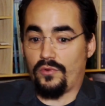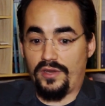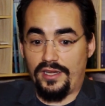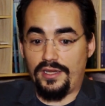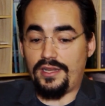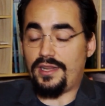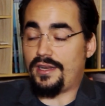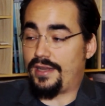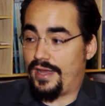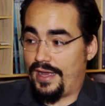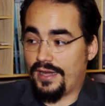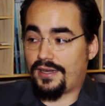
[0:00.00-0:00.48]
we
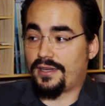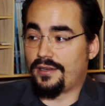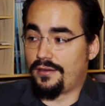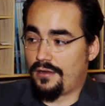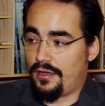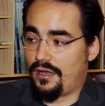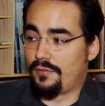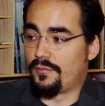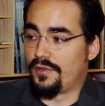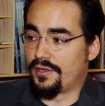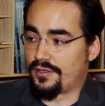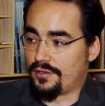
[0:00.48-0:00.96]
need
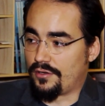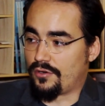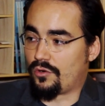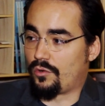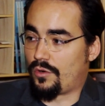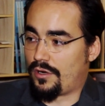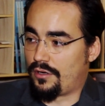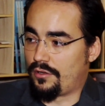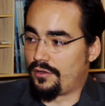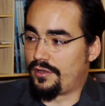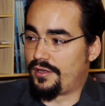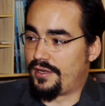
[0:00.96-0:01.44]
economic
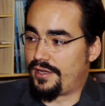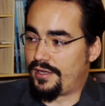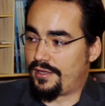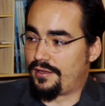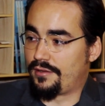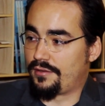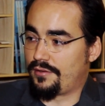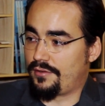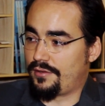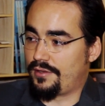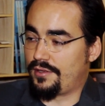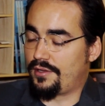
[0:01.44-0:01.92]

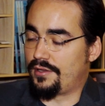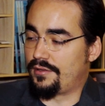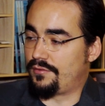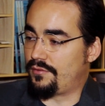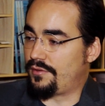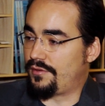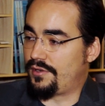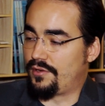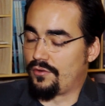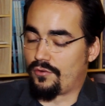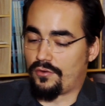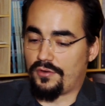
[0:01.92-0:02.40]
equality
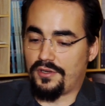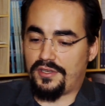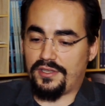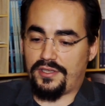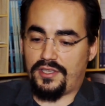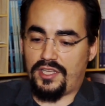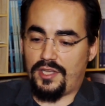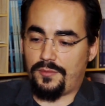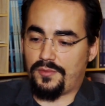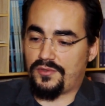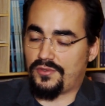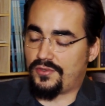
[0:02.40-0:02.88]
in order to
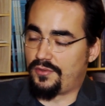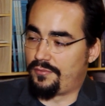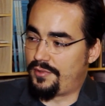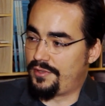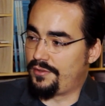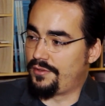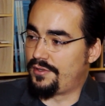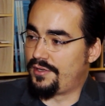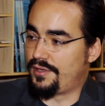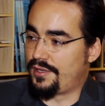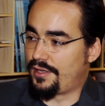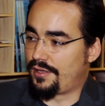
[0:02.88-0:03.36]
keep
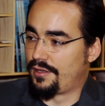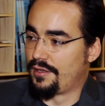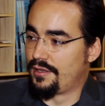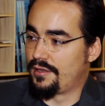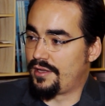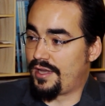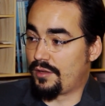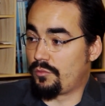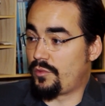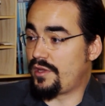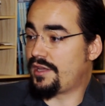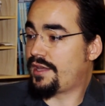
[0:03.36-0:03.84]
stability.
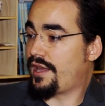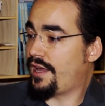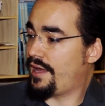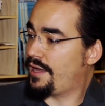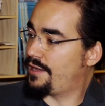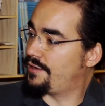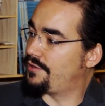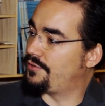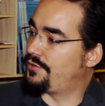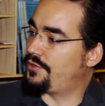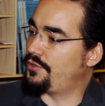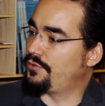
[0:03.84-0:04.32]
And we
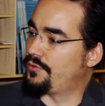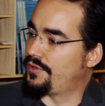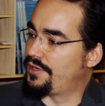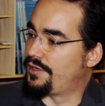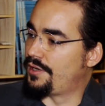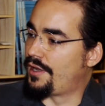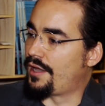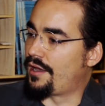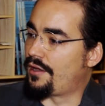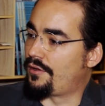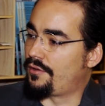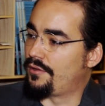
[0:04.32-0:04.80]
can do
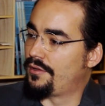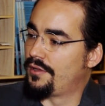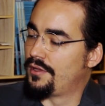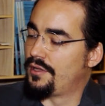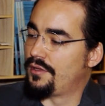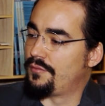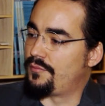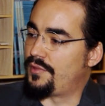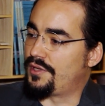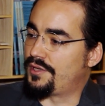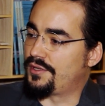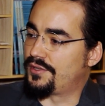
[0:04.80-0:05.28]
it now
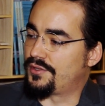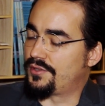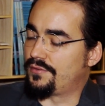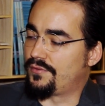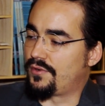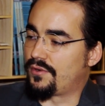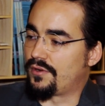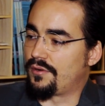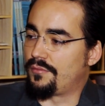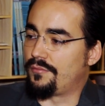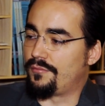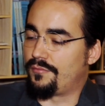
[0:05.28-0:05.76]
because
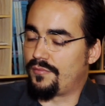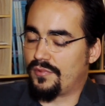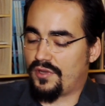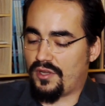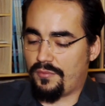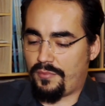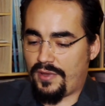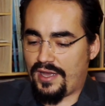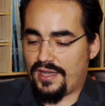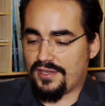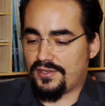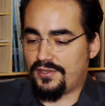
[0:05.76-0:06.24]
of our
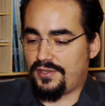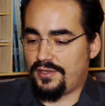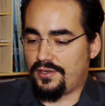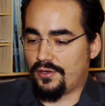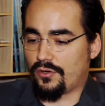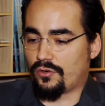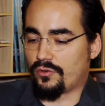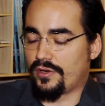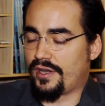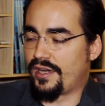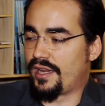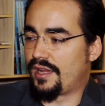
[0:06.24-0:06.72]
capacity to
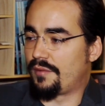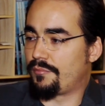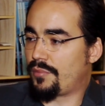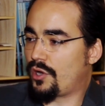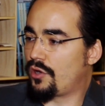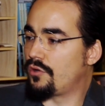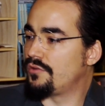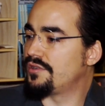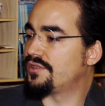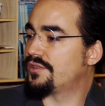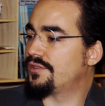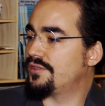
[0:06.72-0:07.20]
create a
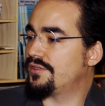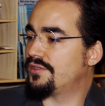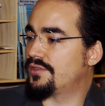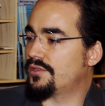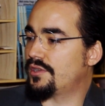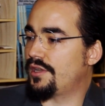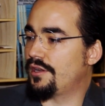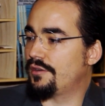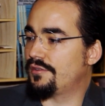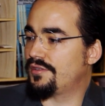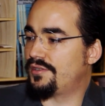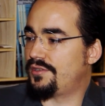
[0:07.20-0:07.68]

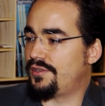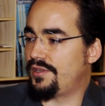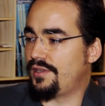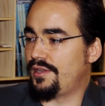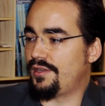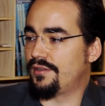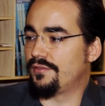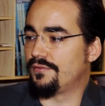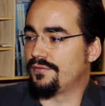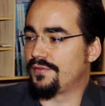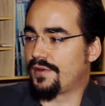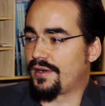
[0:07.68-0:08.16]

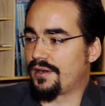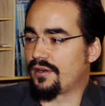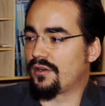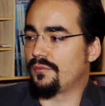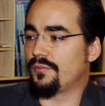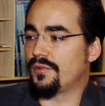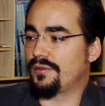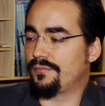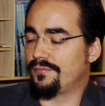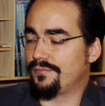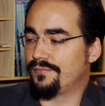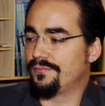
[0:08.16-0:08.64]
post-scarcity
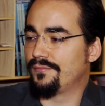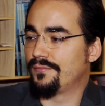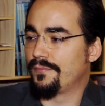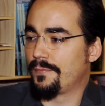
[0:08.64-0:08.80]
environment.